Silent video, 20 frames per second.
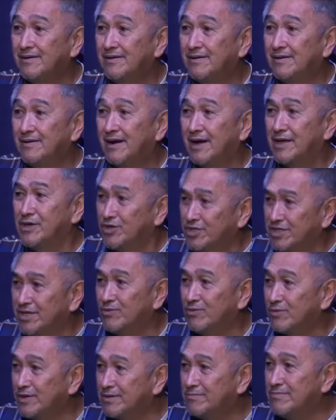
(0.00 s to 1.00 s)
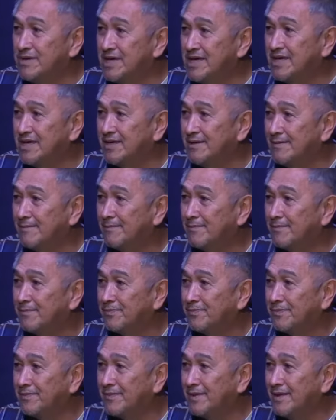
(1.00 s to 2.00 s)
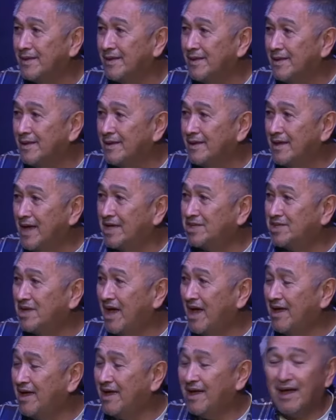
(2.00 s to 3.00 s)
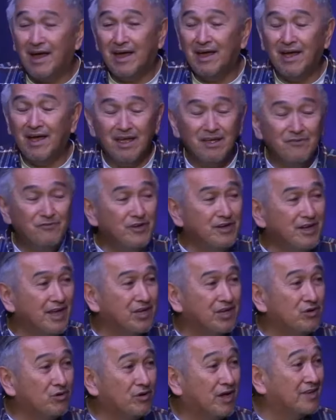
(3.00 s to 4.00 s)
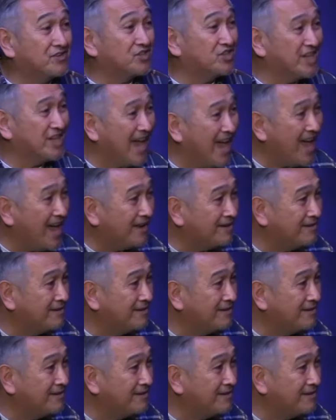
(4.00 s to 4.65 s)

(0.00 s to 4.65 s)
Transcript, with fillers: Are you still with me? Yes, yes I, I, I feel like you got sad.